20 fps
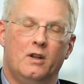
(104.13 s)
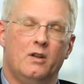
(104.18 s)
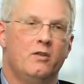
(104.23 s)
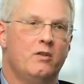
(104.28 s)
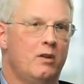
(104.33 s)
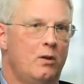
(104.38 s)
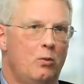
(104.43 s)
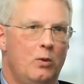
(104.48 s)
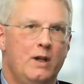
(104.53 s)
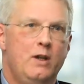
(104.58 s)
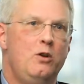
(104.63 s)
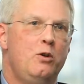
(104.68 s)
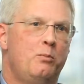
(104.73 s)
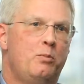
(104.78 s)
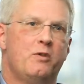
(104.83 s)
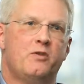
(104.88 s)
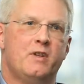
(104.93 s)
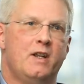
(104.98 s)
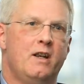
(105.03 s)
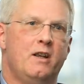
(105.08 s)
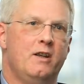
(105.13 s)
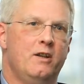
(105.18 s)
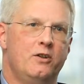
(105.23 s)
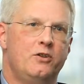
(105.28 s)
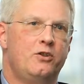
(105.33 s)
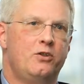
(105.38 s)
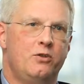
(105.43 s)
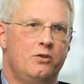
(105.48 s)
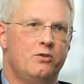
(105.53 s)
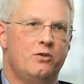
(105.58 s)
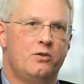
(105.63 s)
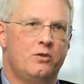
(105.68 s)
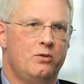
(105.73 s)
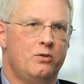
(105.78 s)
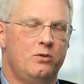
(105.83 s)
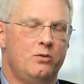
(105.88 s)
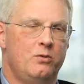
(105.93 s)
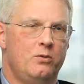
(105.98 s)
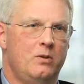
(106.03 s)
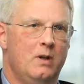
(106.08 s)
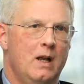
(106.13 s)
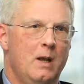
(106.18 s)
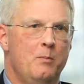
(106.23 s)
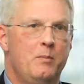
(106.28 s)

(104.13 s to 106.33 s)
So the way you'd present an issue to